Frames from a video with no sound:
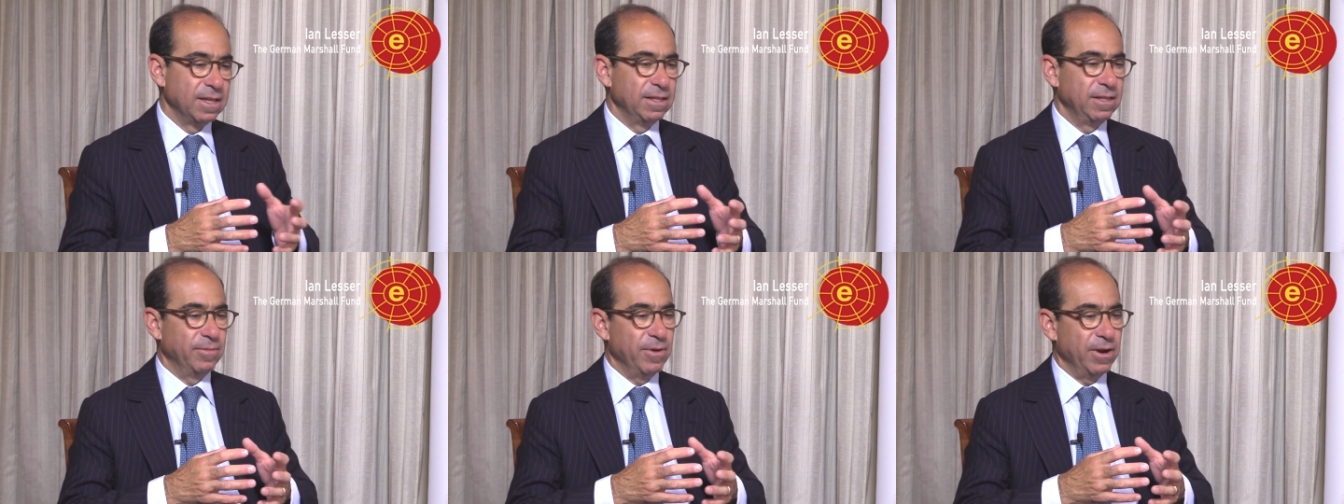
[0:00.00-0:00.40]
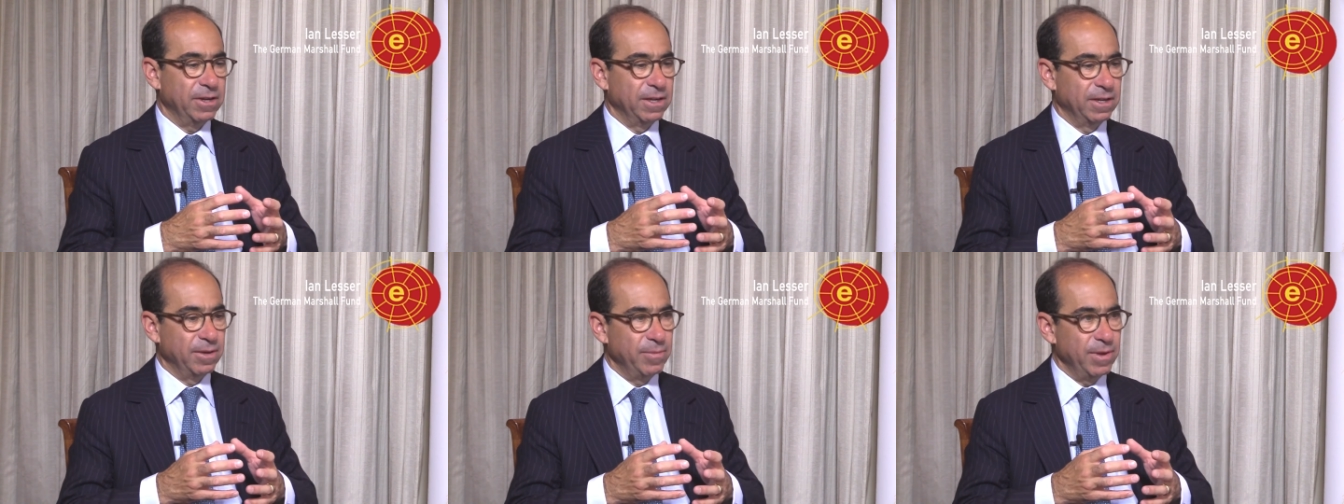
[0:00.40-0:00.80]
the
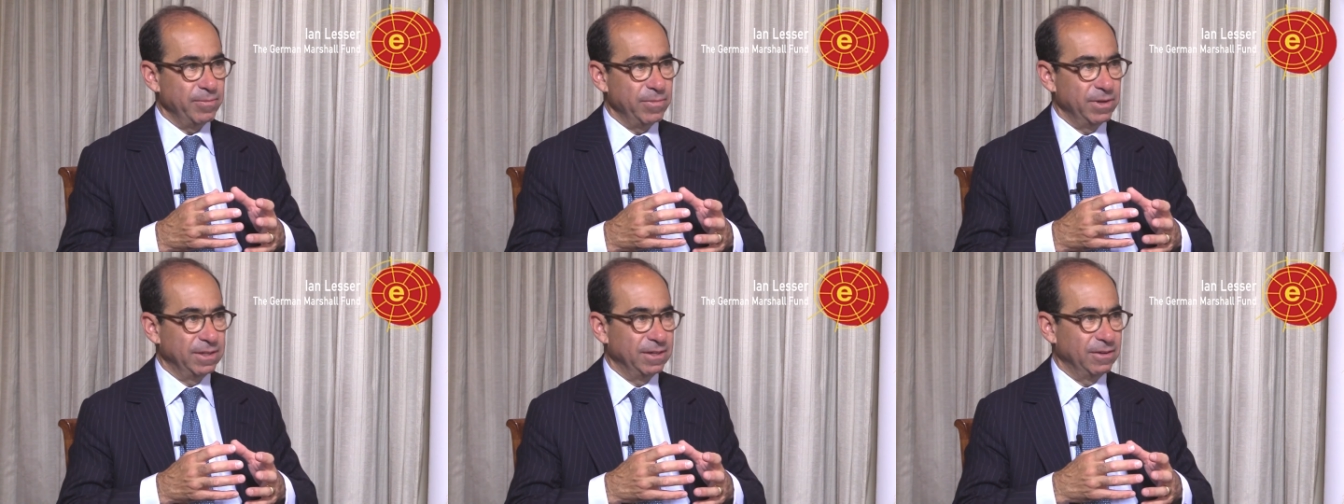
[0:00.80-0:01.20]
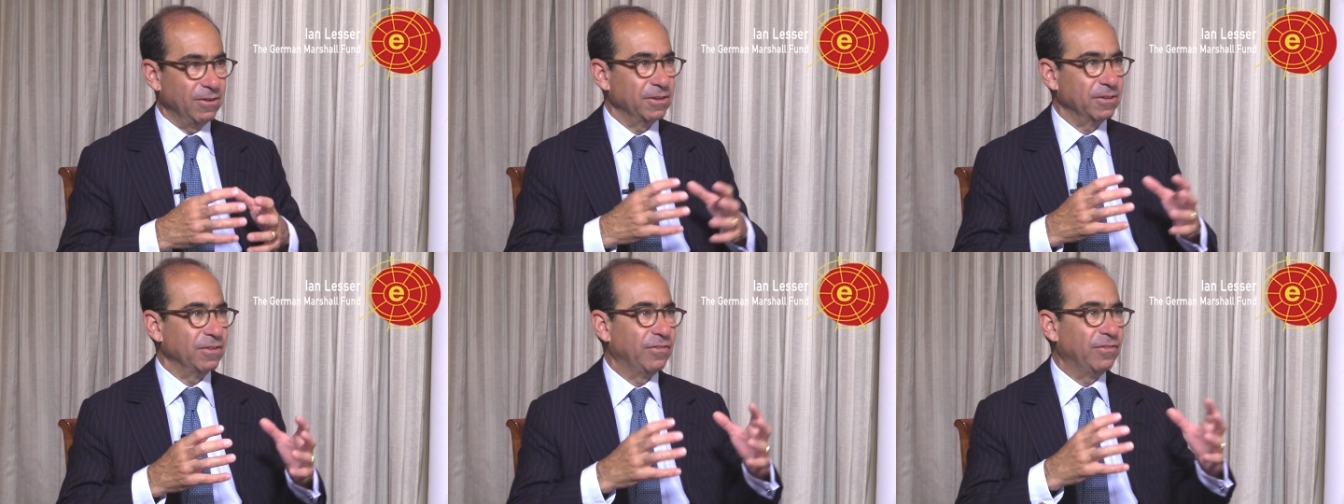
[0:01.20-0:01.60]
American commitment in
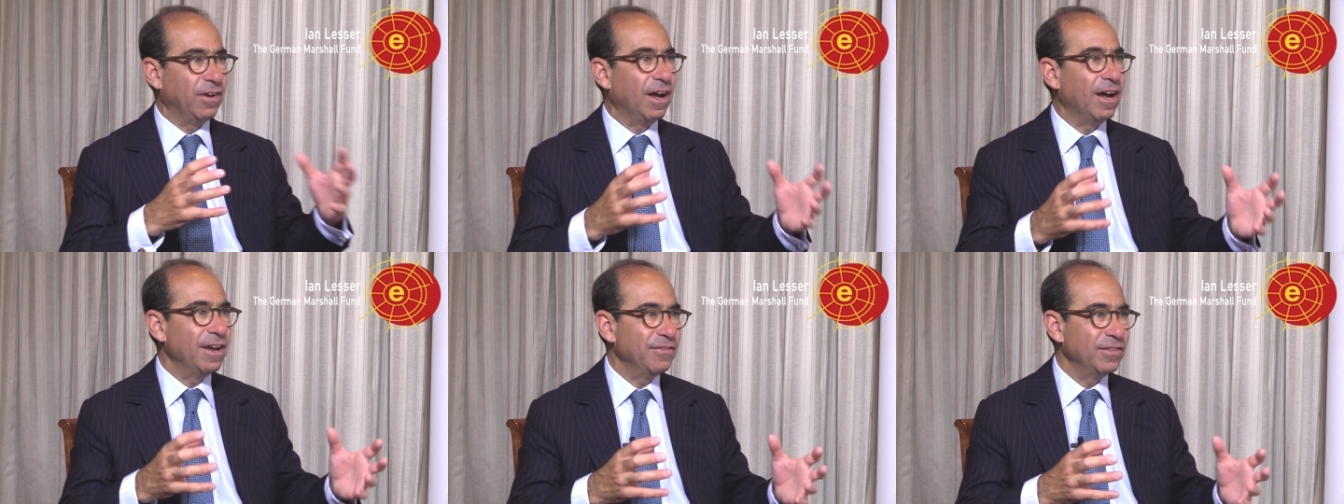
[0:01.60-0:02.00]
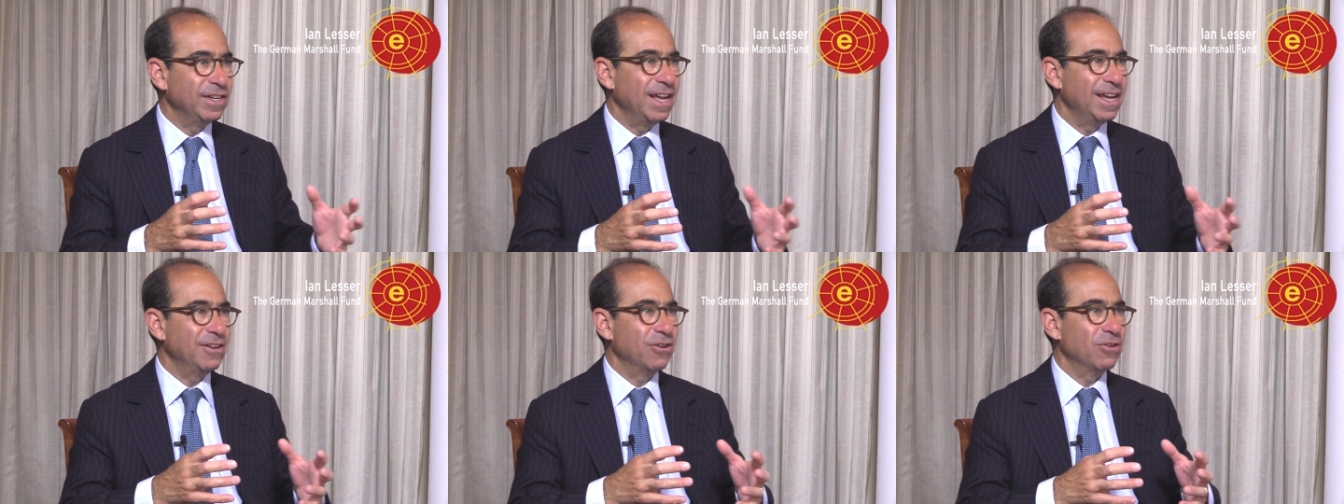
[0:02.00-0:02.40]
Article 5
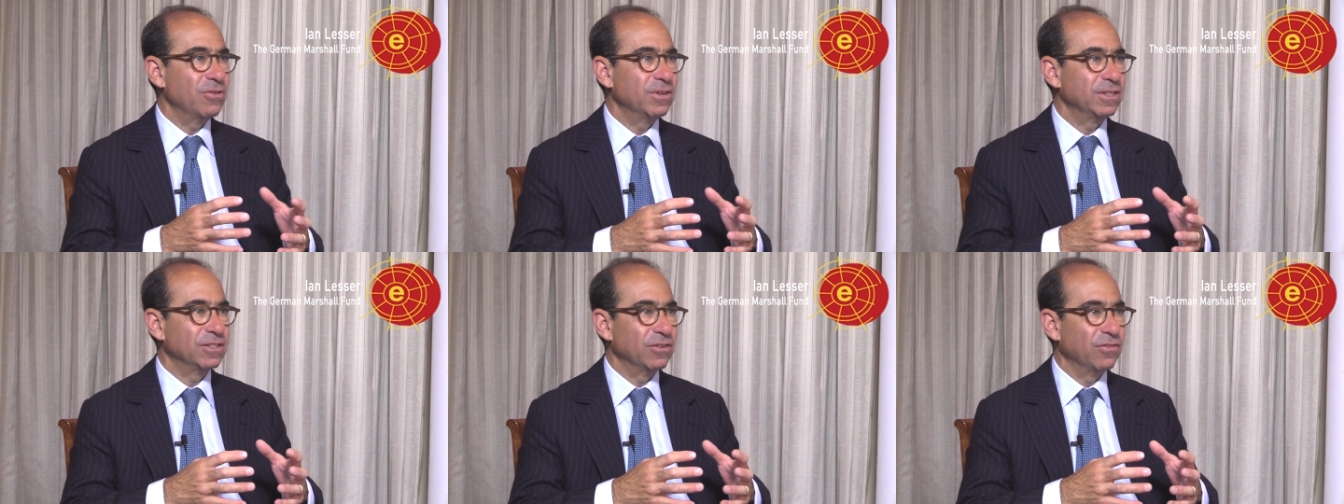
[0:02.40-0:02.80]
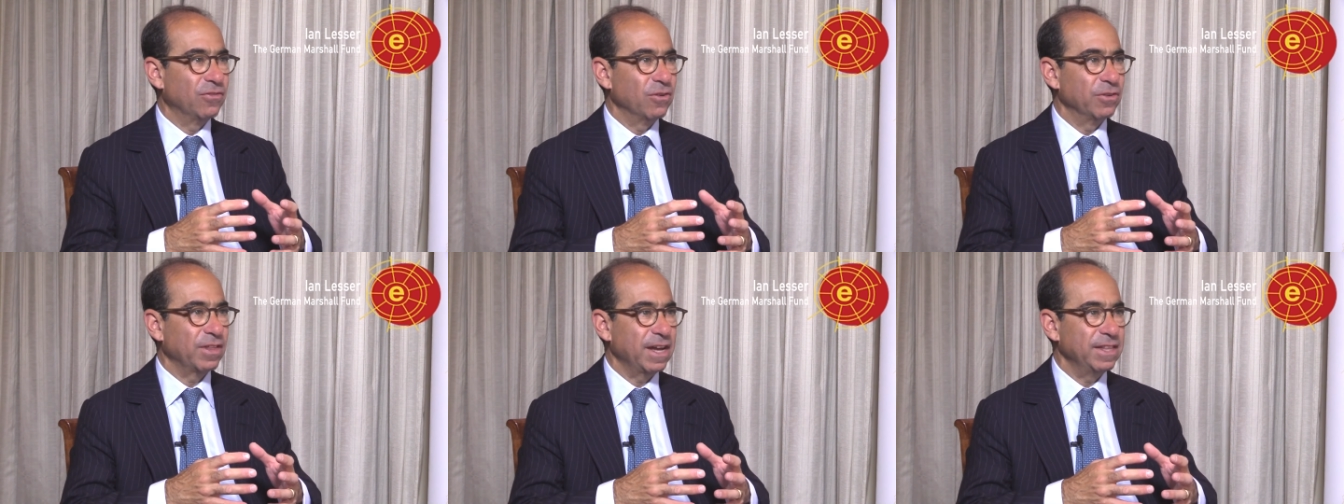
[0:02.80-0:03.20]
and NATO and so
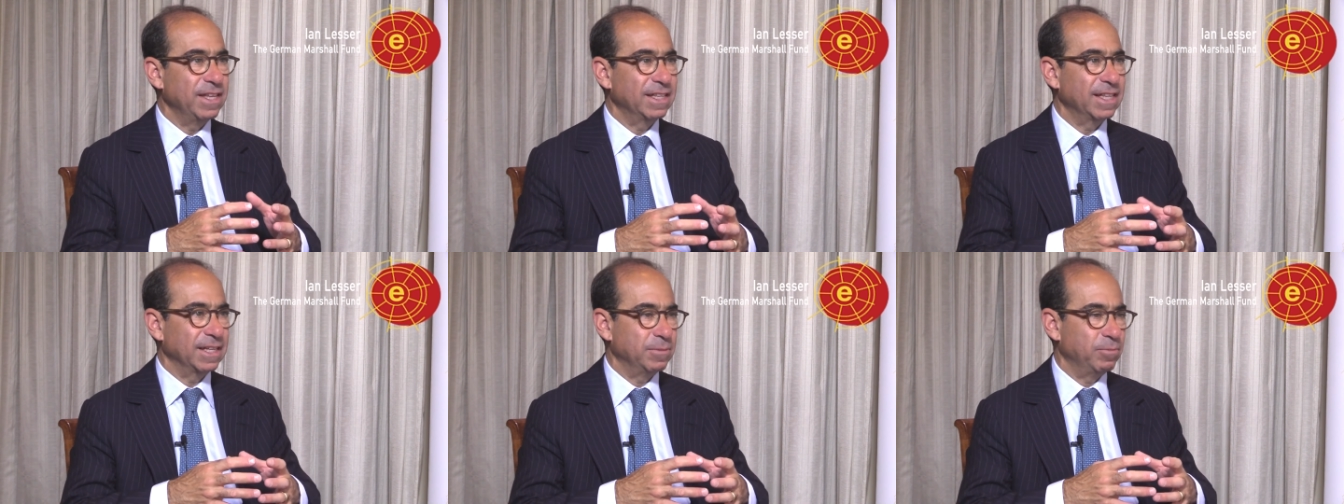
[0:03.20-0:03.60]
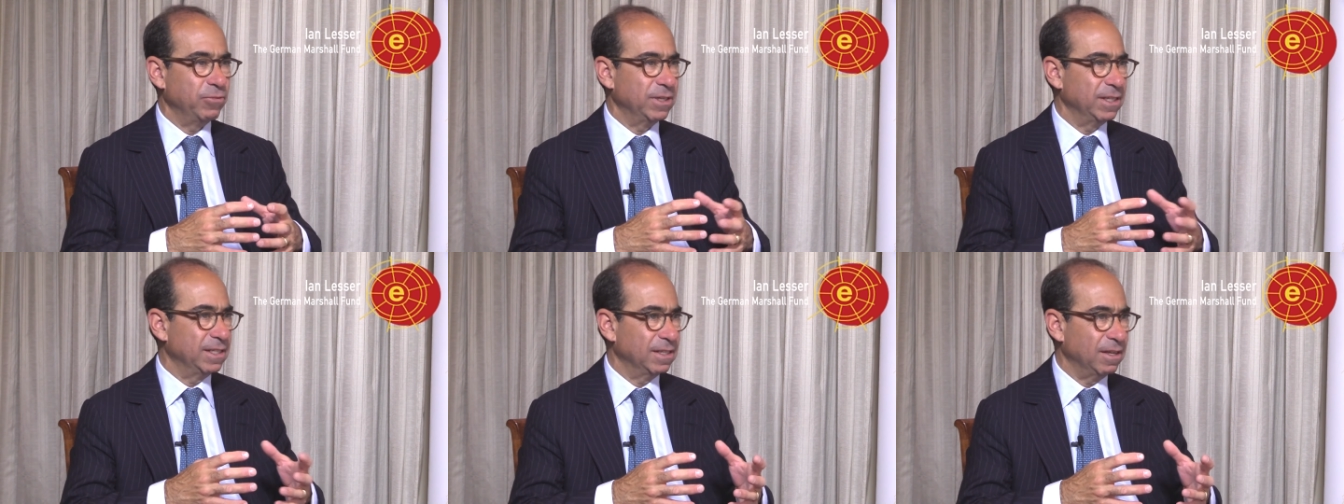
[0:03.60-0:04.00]
forth. I think that's
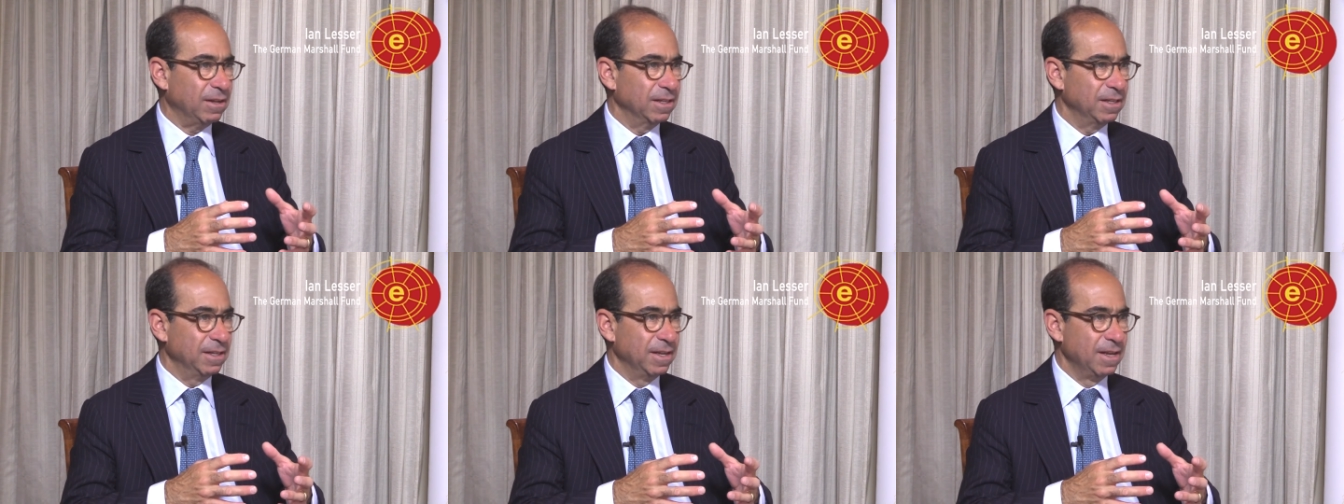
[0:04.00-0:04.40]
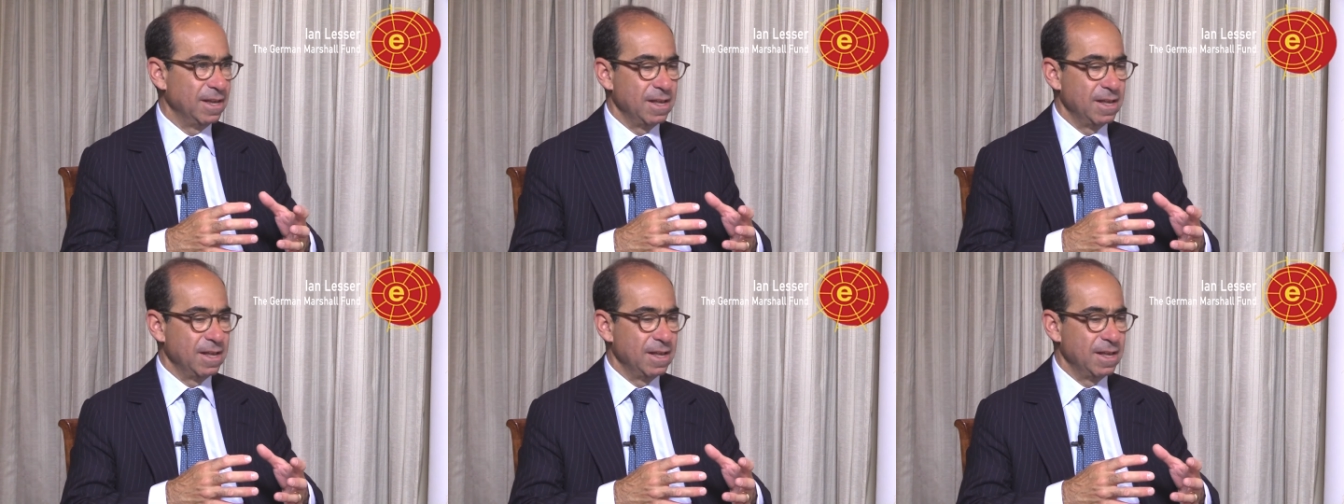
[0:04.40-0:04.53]
pretty solid.